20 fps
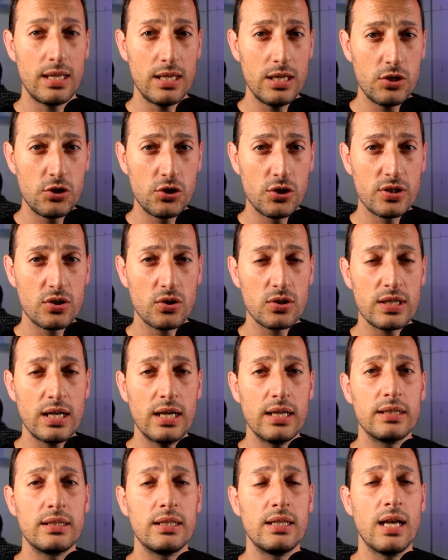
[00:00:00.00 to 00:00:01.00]
Each
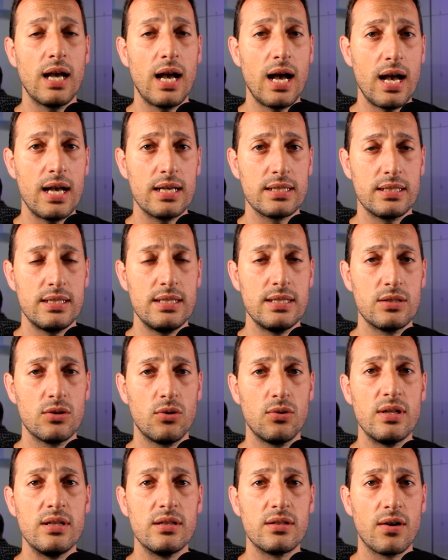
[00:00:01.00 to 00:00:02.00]
society has its
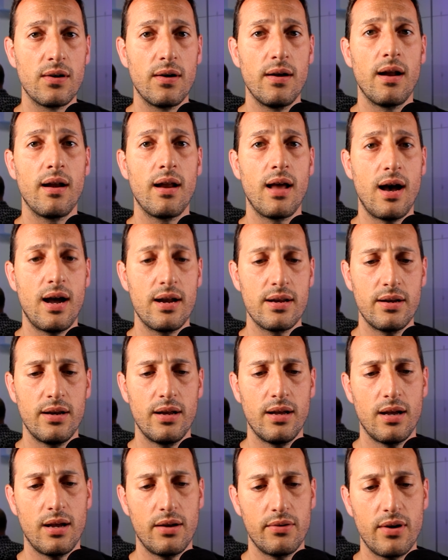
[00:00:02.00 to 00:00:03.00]
own internal
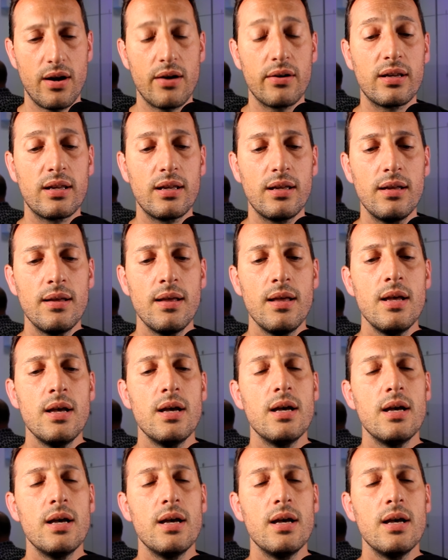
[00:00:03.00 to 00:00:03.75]
hierarchy,